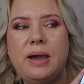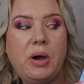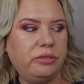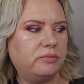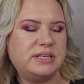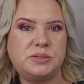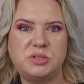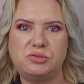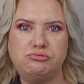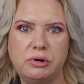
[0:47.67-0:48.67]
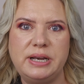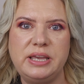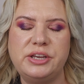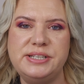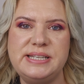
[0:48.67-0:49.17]
Now I thought this was a
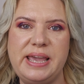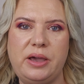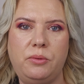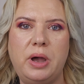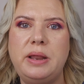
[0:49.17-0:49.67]
really good deal.